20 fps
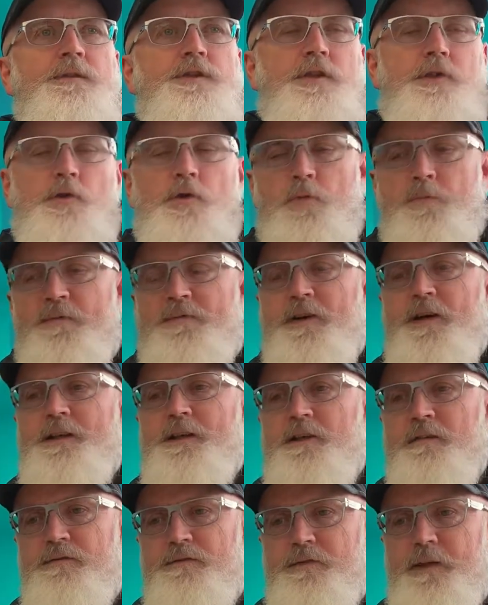So you're
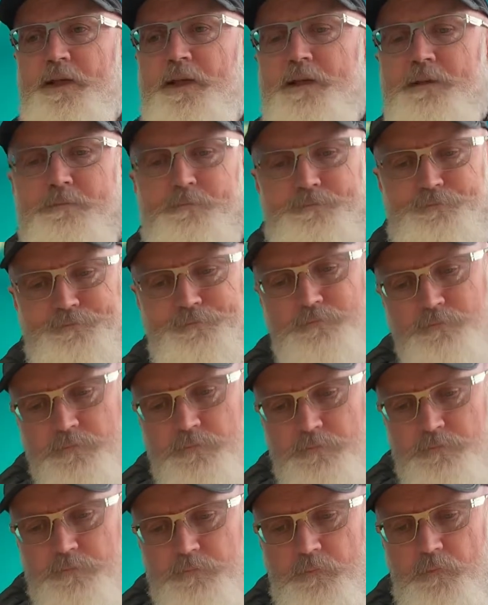providing a fee,
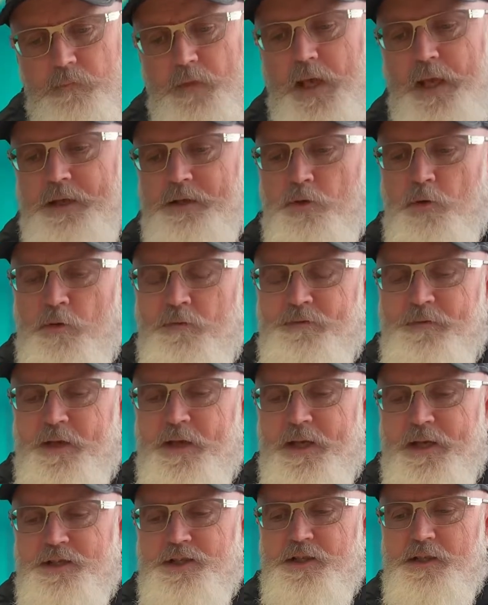and your
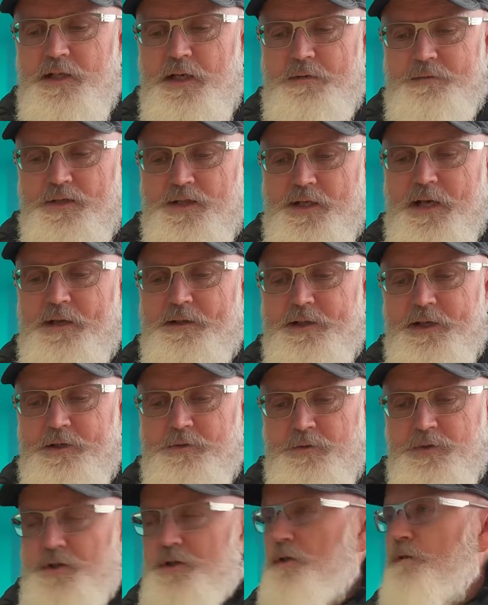fee actually covers
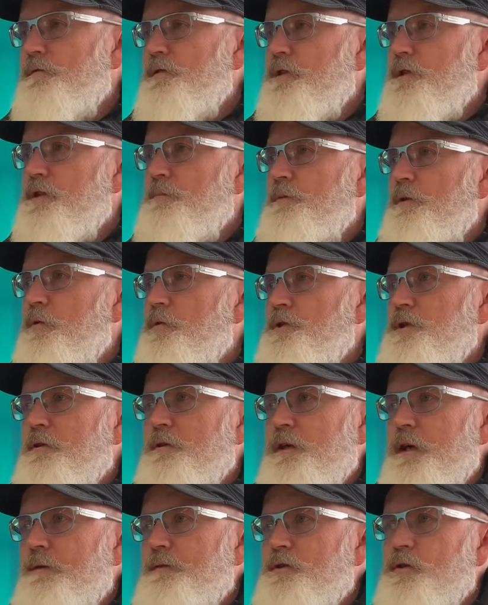architectural services, but also
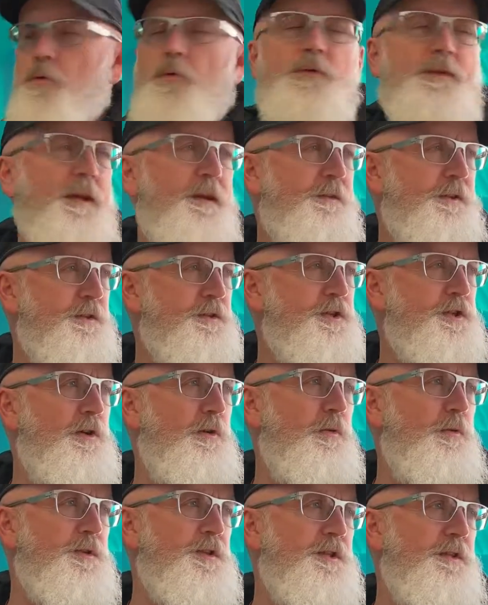covers all the other
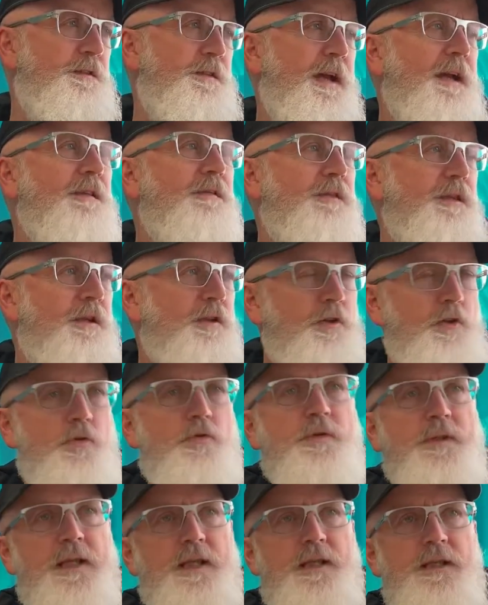consultants that they think you
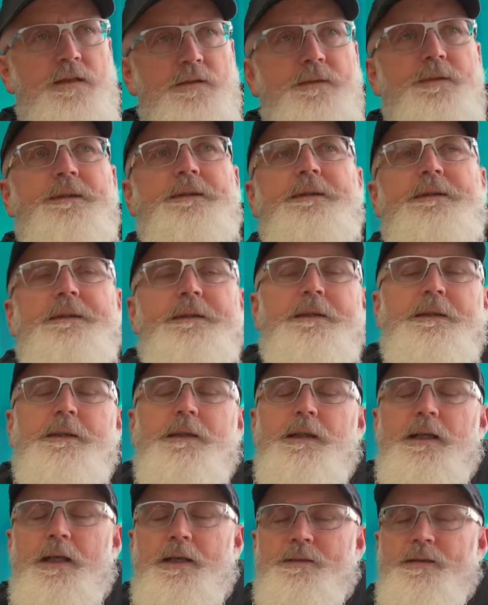need,
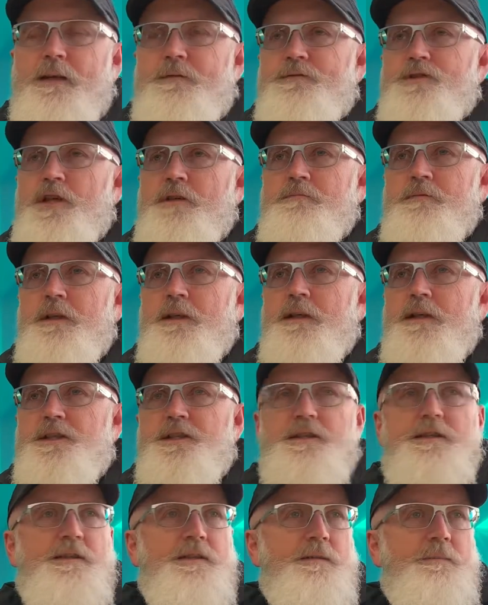and they've generally
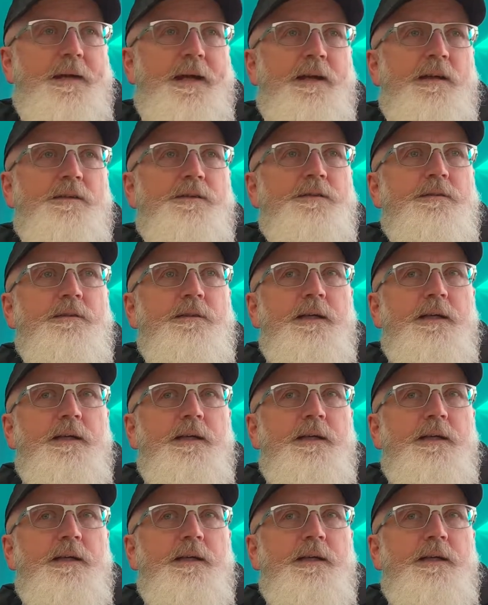listed them out.